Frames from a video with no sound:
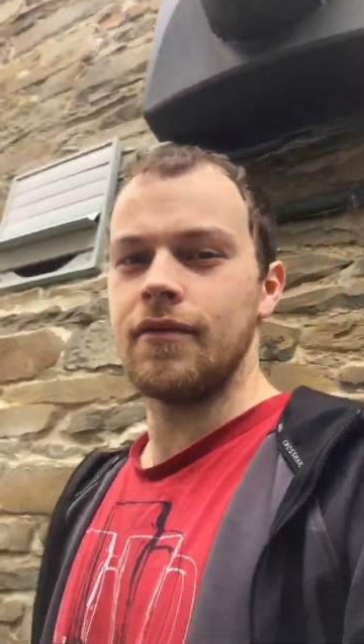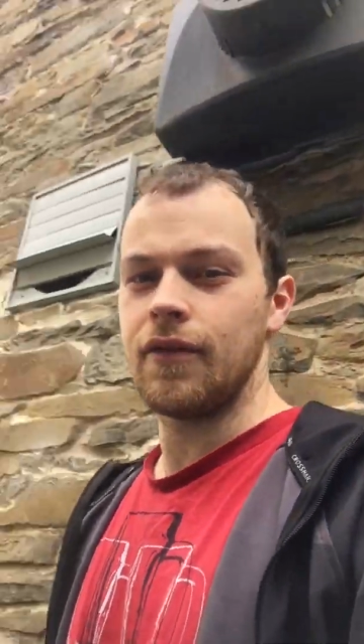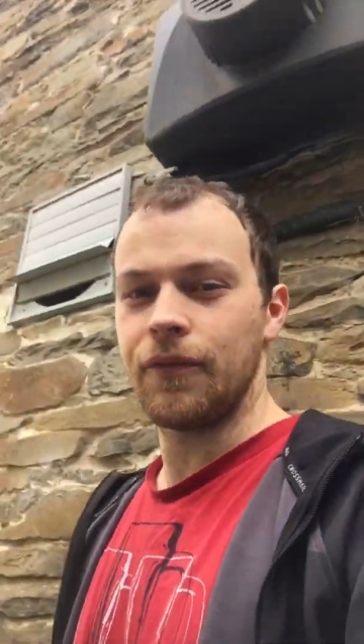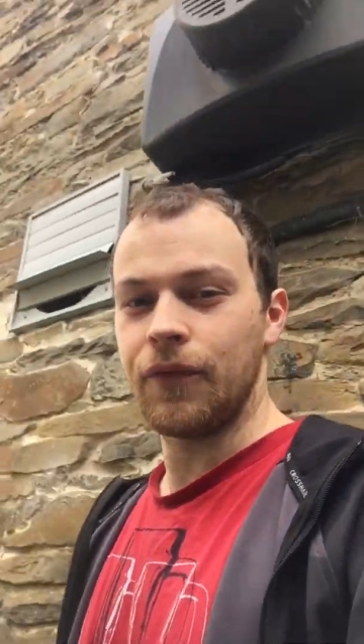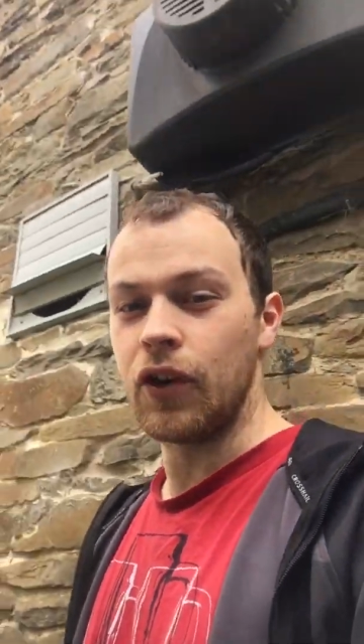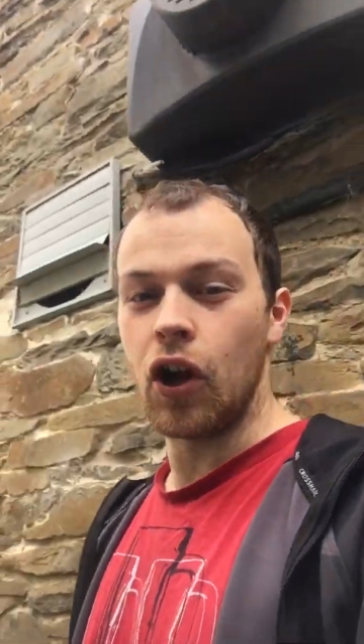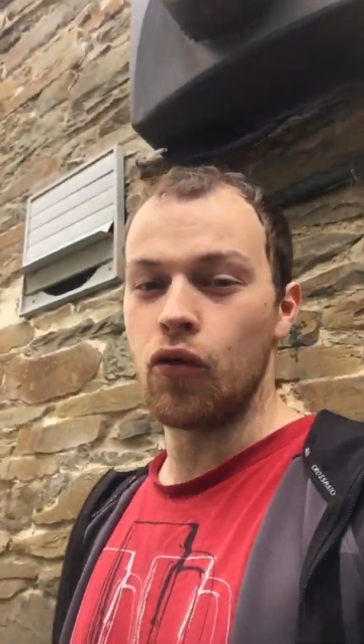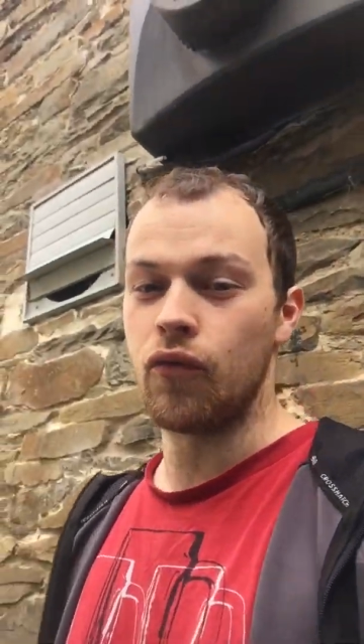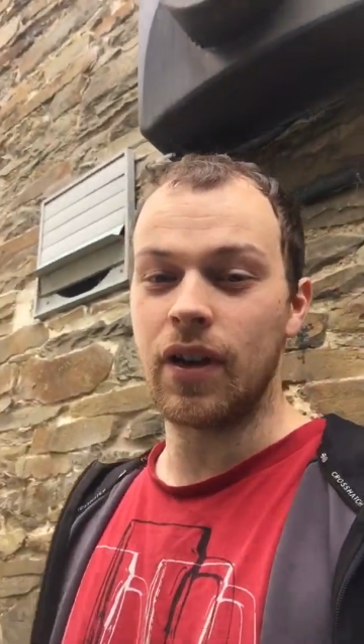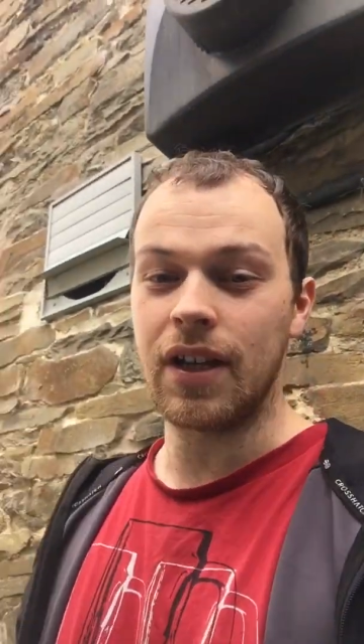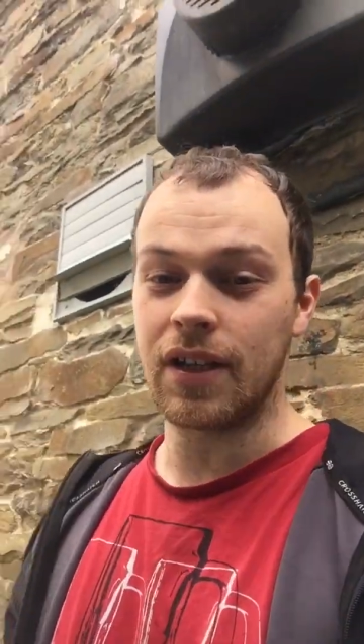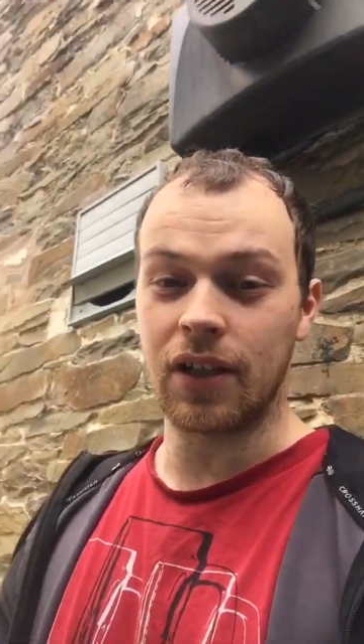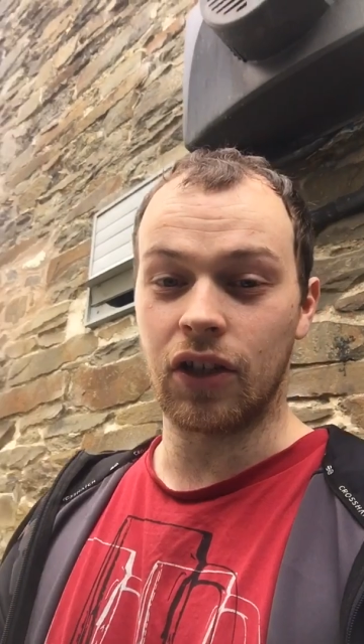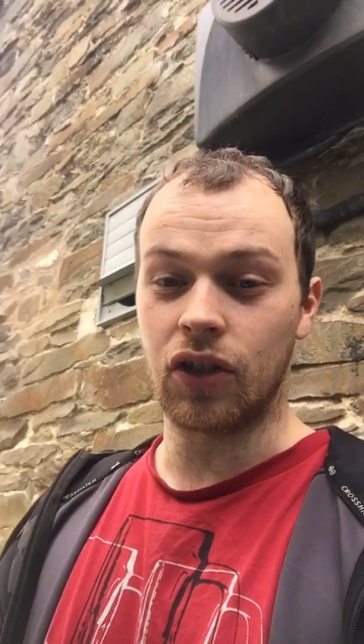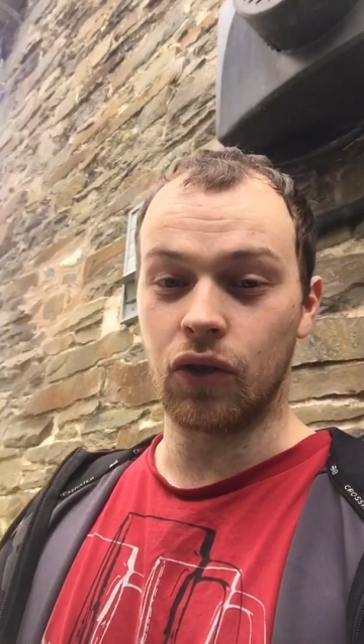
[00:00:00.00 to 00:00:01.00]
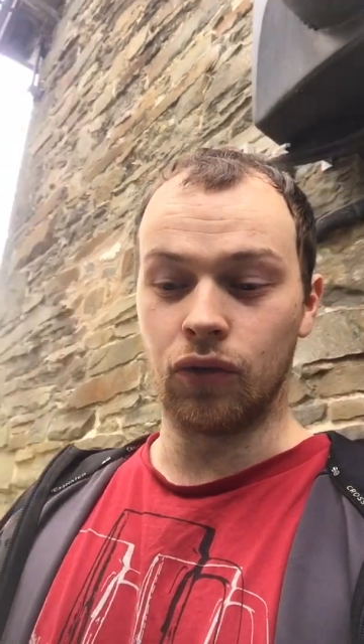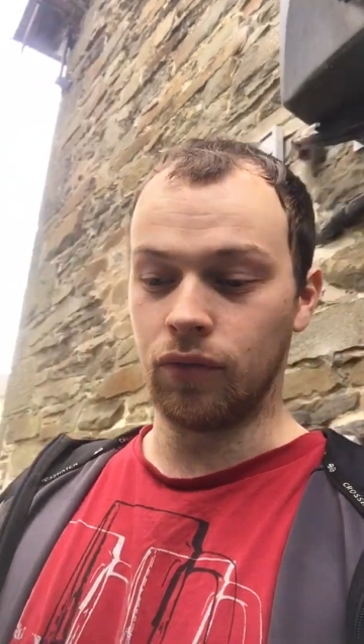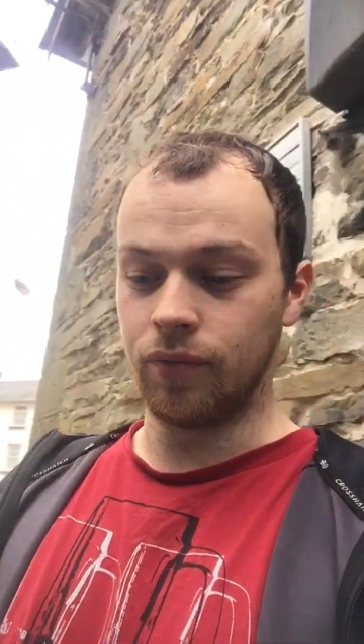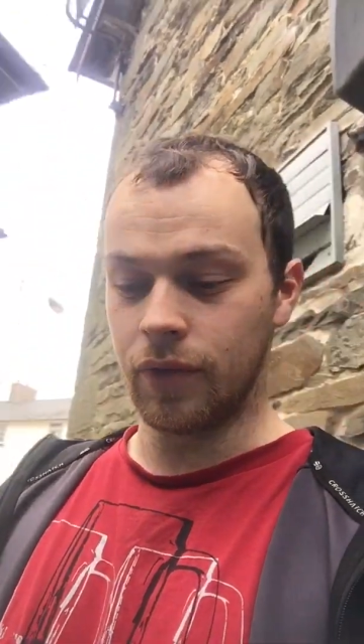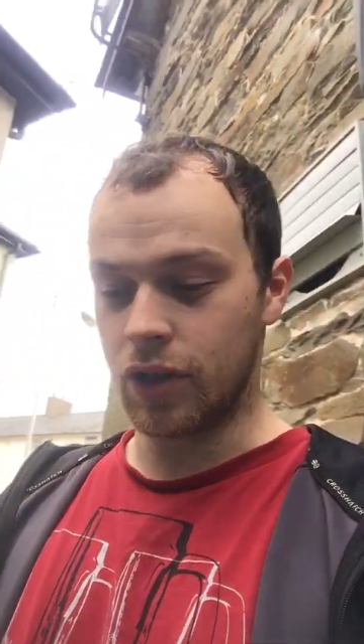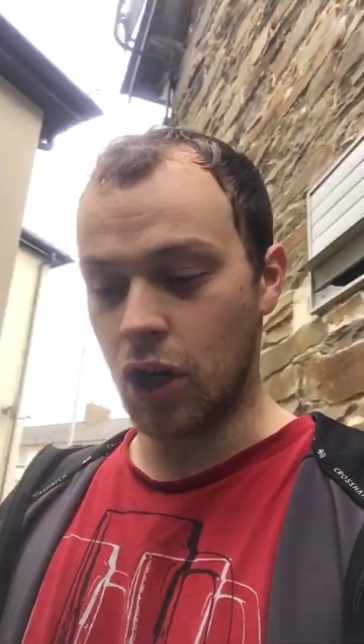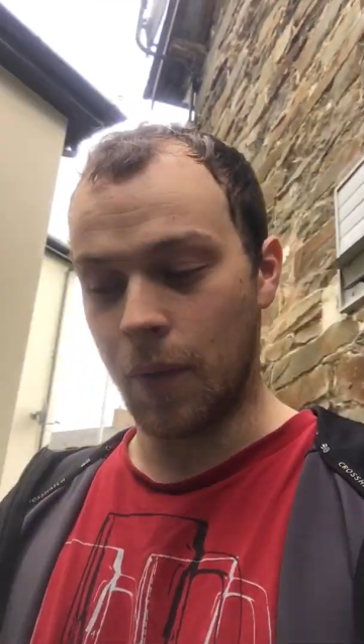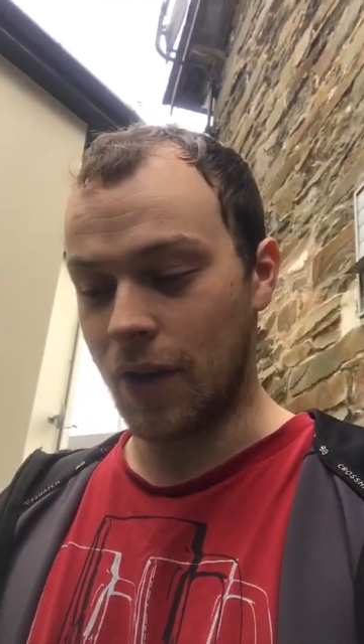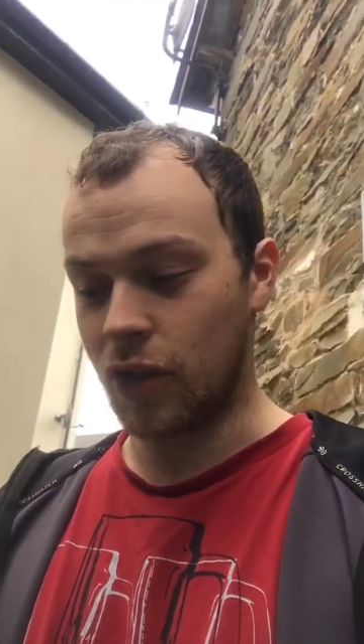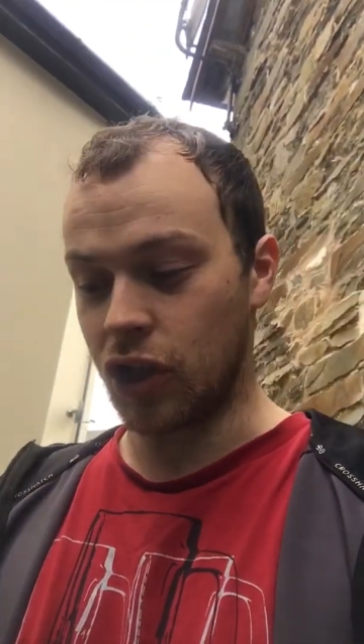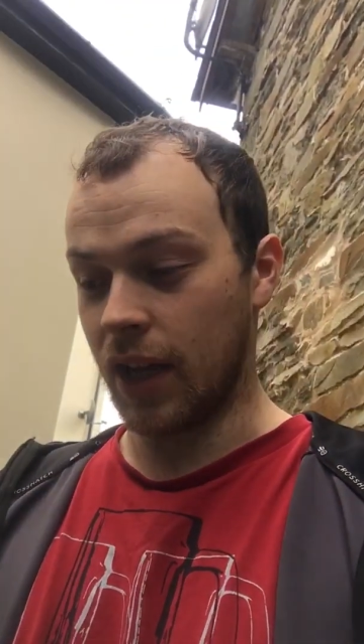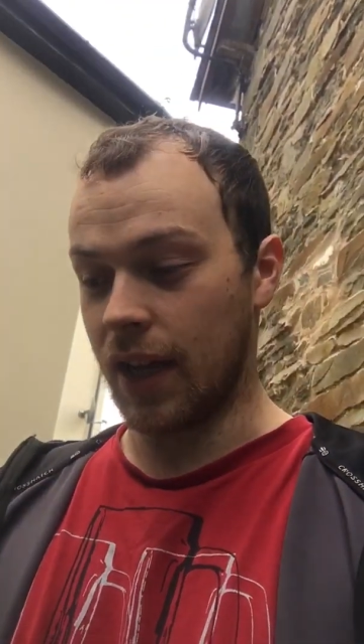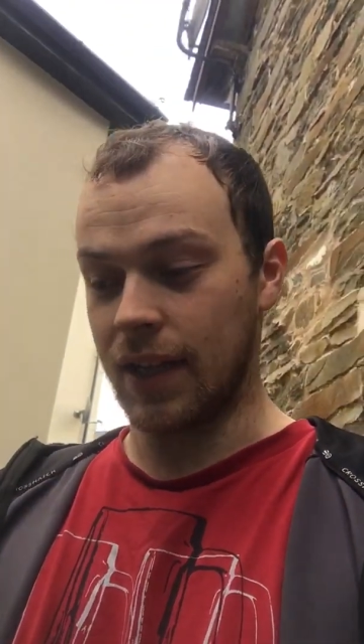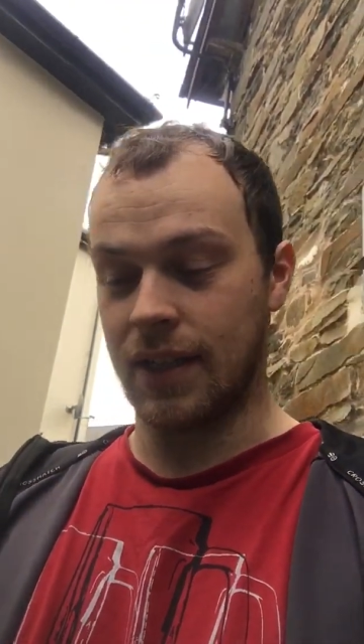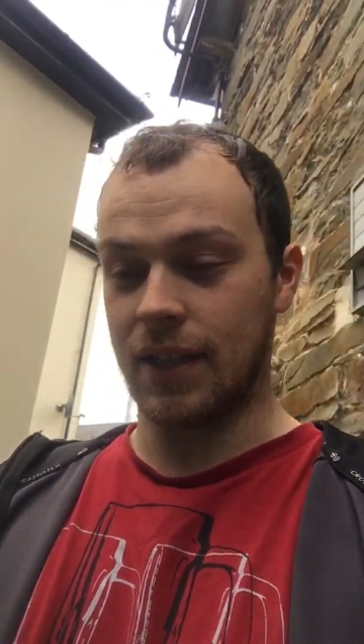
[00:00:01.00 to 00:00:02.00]
for no reason at all, there's no
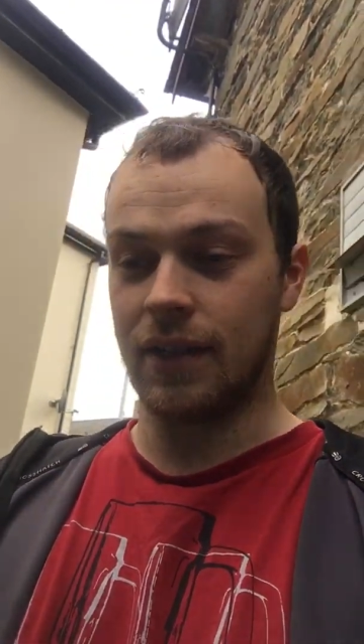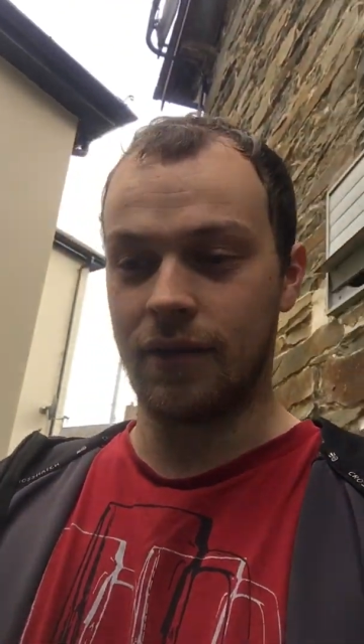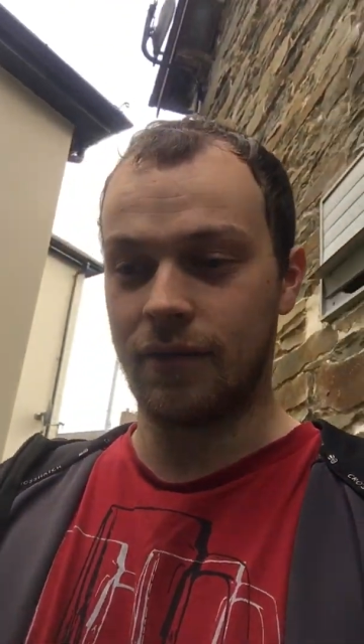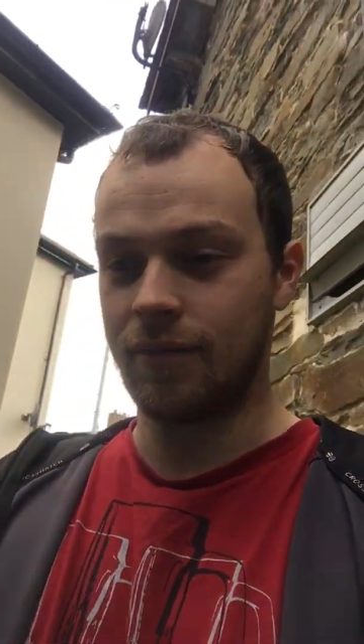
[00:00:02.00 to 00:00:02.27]
educated